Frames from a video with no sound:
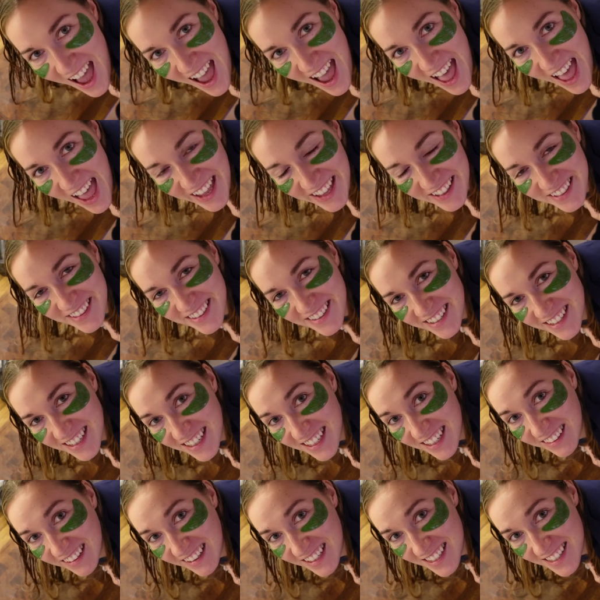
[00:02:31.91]
And
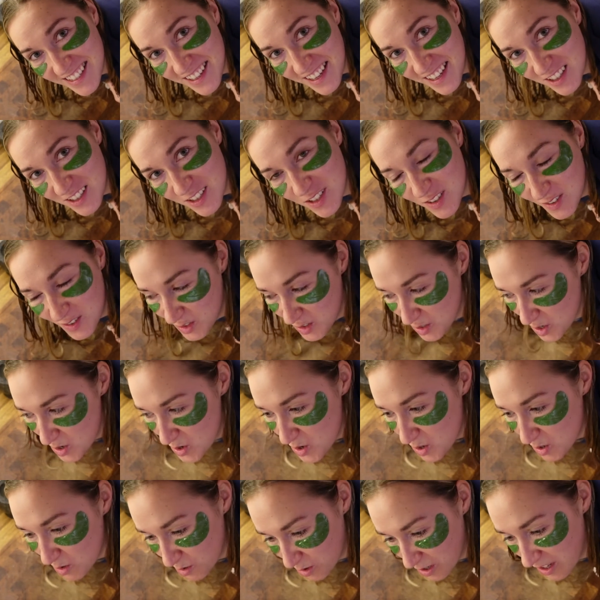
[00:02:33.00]
let's get
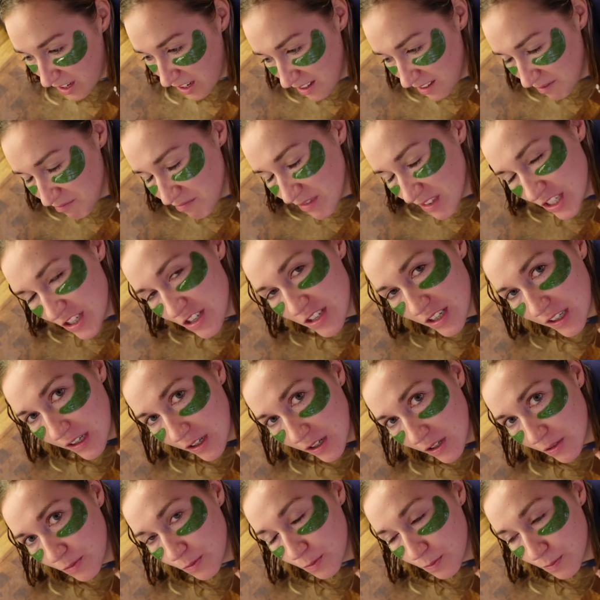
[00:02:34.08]
to cooking. It's a
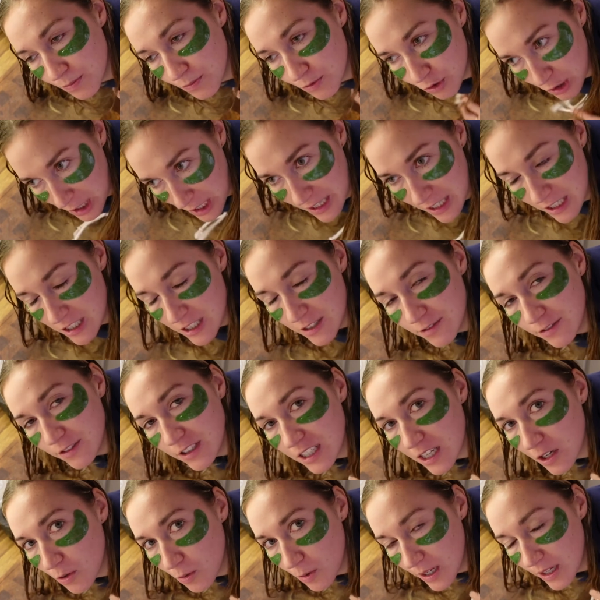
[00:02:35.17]
relatively
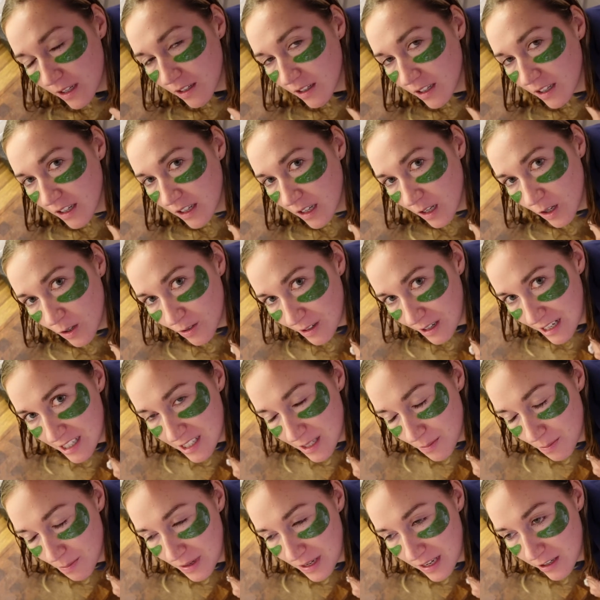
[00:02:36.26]
quick
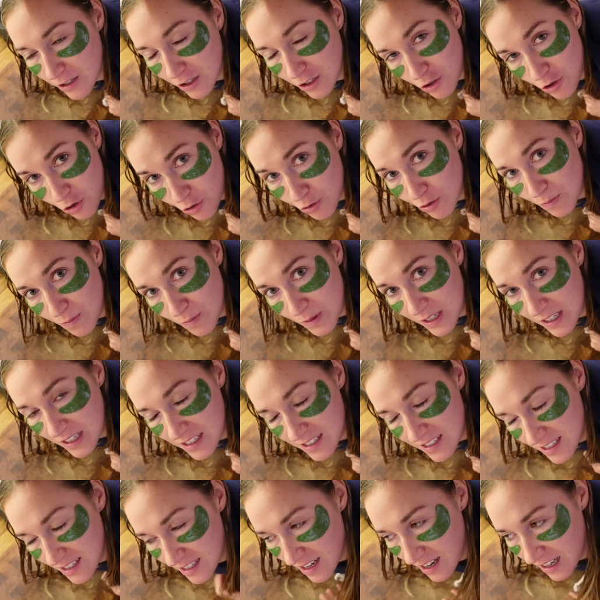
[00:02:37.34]
recipe and it should be
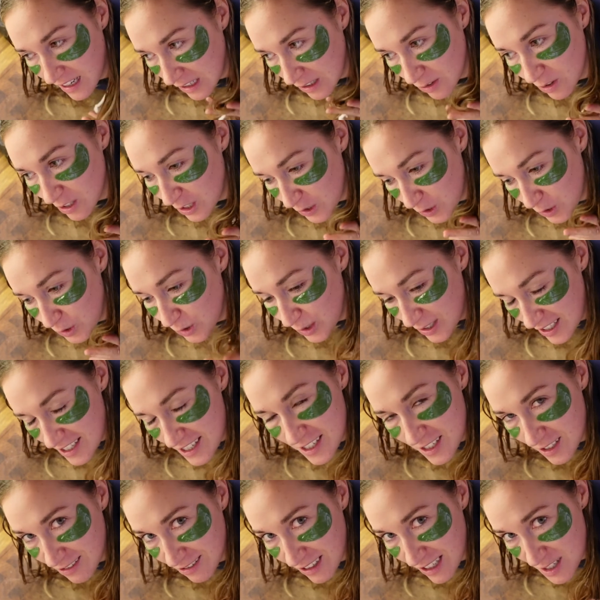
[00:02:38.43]
easy. I only cook
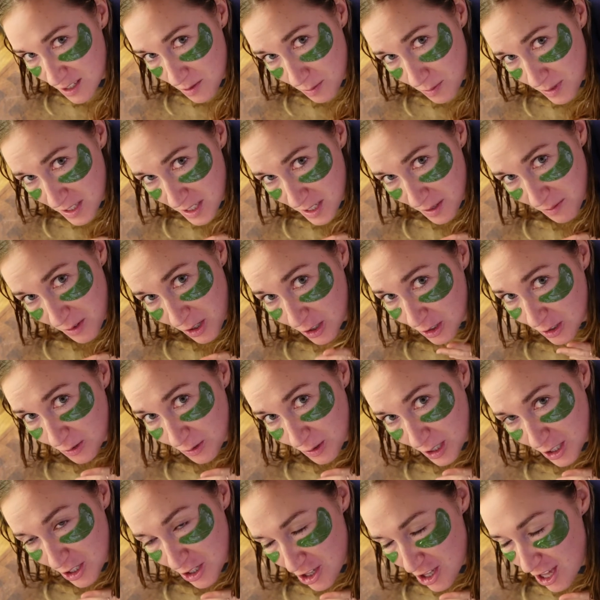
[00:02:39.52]
easy recipes. I'm not a
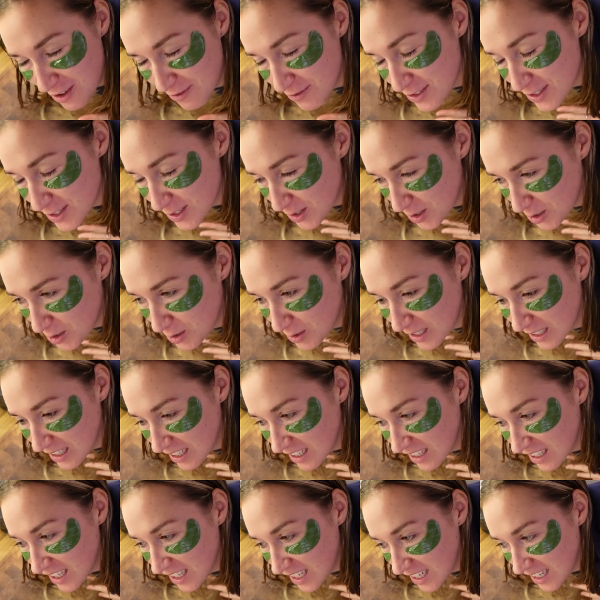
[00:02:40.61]
real chef, so
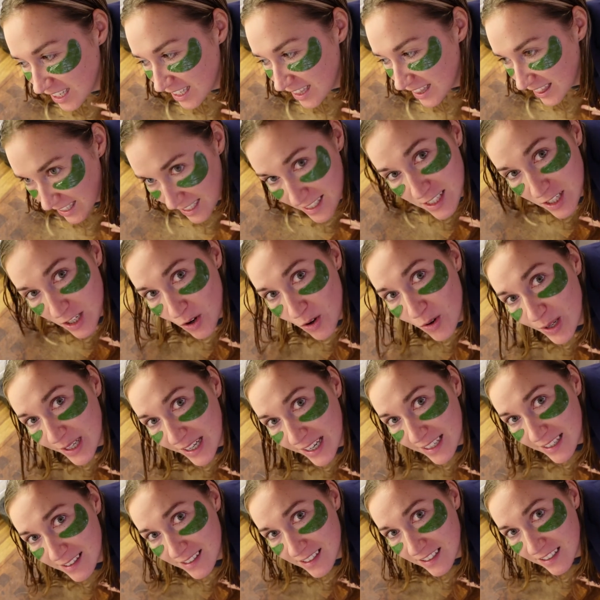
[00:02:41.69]
let's go and
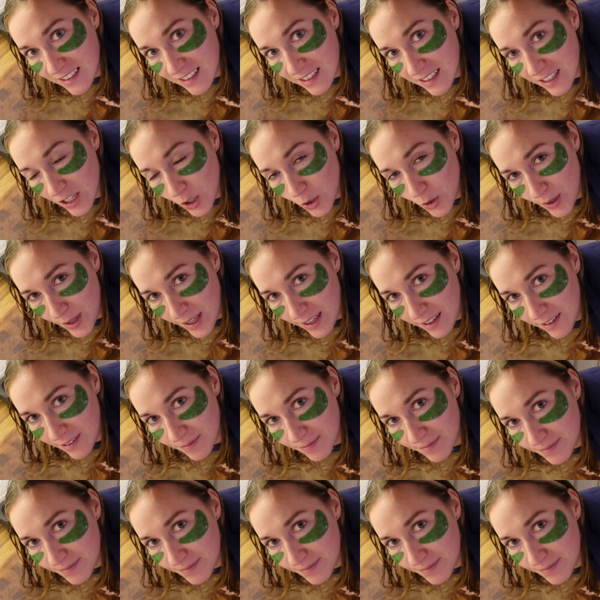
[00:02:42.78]
get cooking.